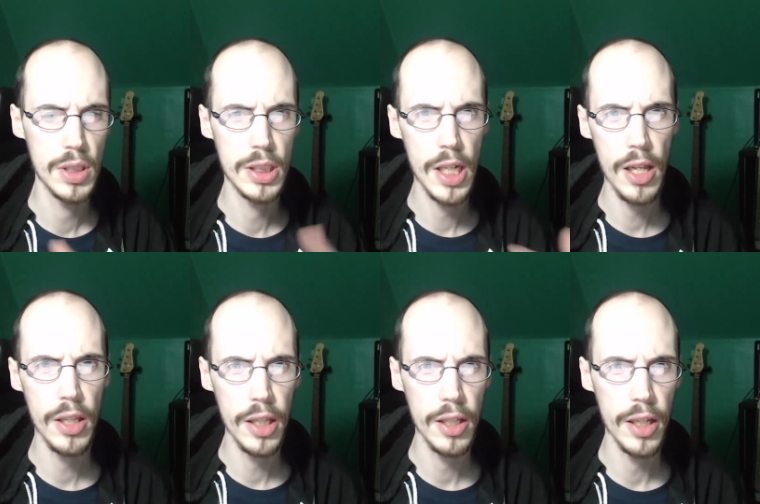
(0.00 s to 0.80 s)

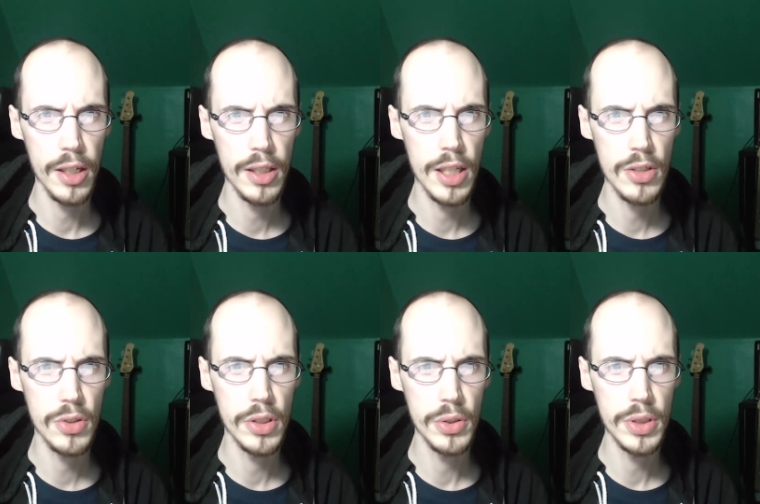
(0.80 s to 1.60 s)
steadily like
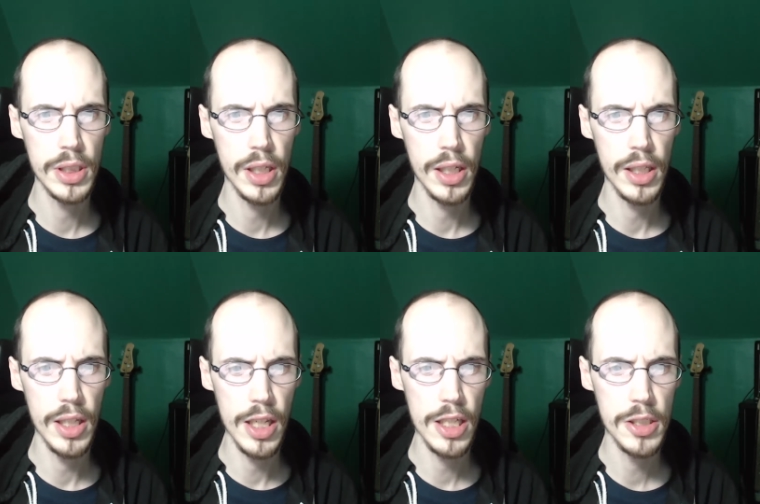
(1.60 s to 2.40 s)
introducing like
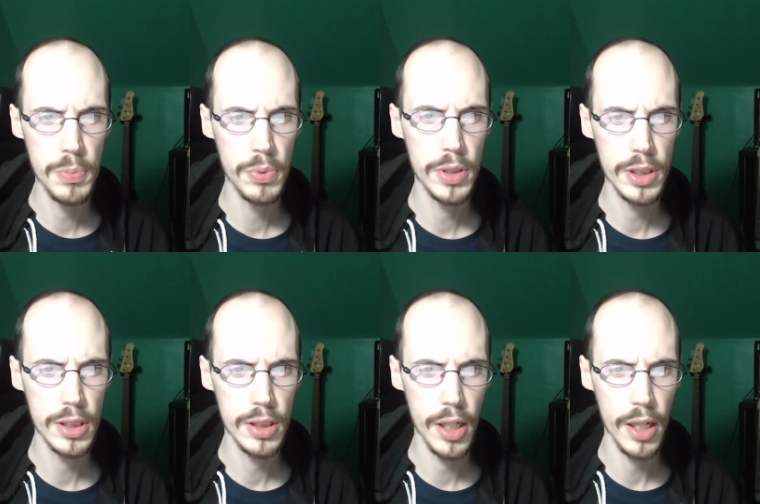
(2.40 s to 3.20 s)
each
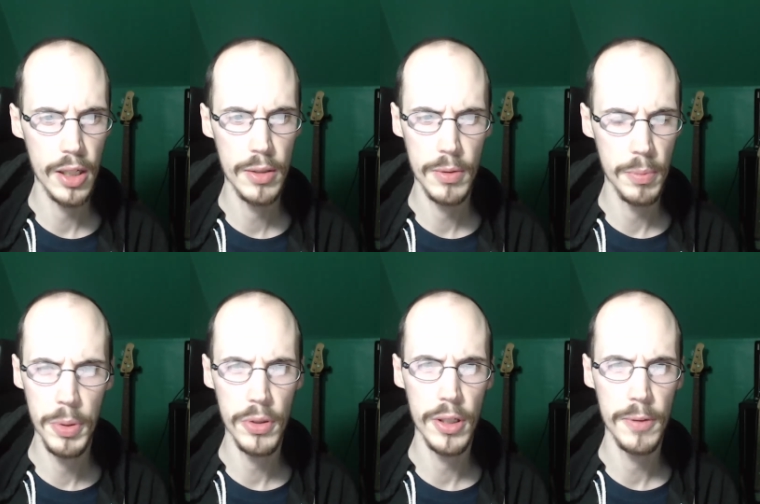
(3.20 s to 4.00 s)
prince's like
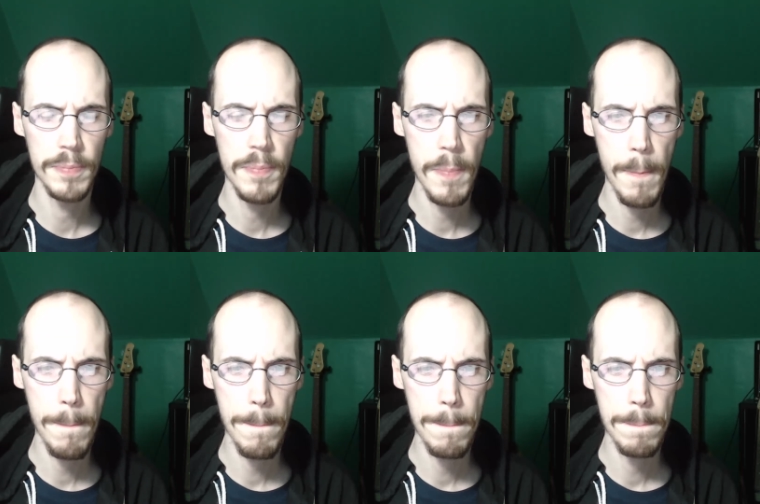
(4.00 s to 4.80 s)
ability.
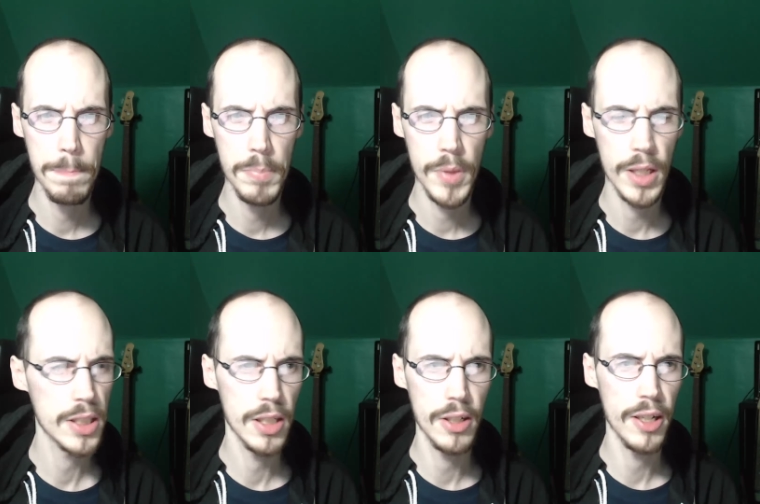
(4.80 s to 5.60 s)

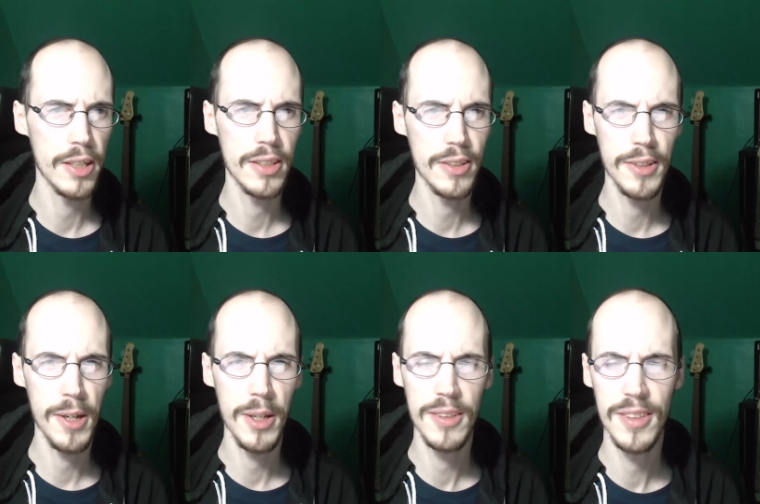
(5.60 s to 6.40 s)
So like a
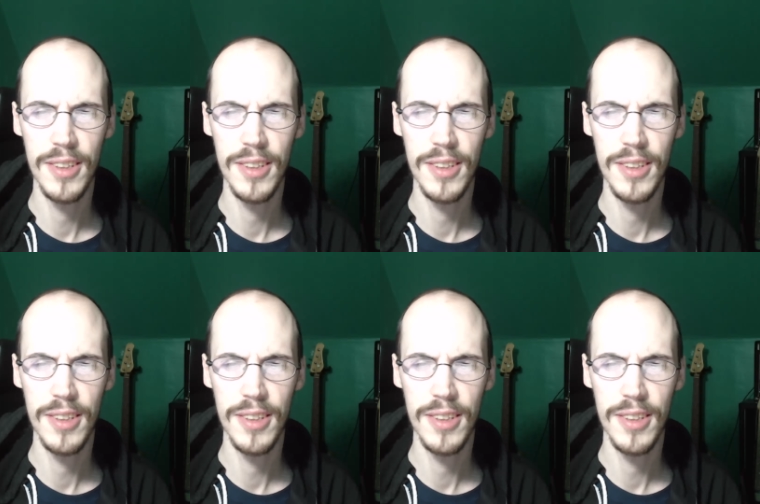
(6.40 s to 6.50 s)
lot.